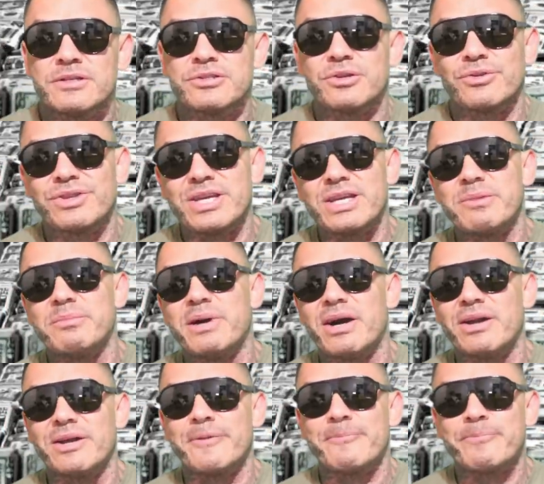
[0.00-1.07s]
So think
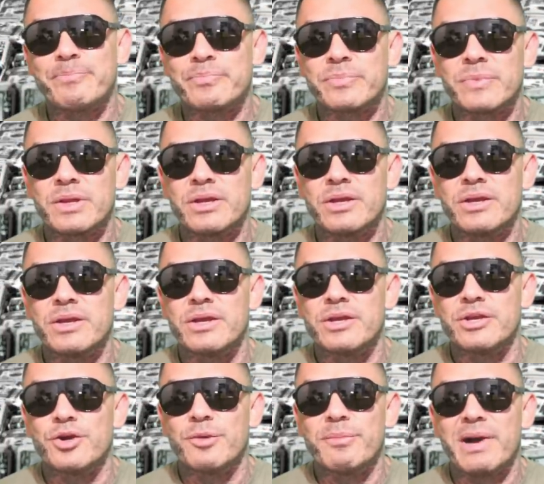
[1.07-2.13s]
about it.
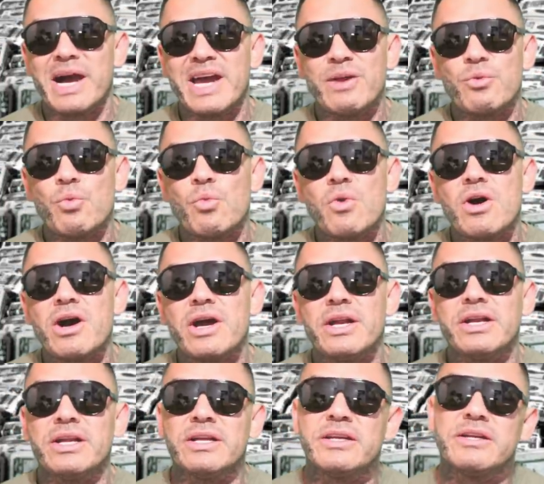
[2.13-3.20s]
You're buying
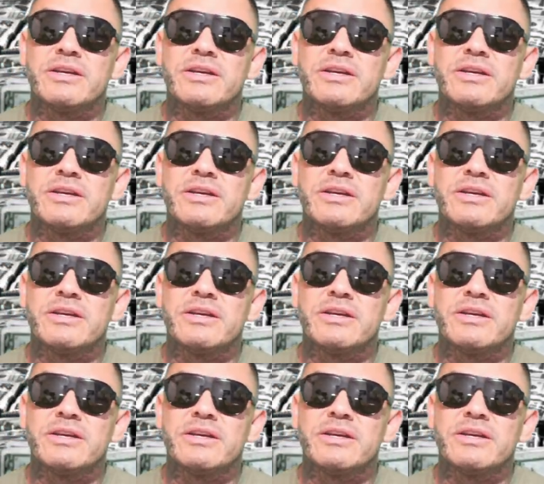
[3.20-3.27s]
one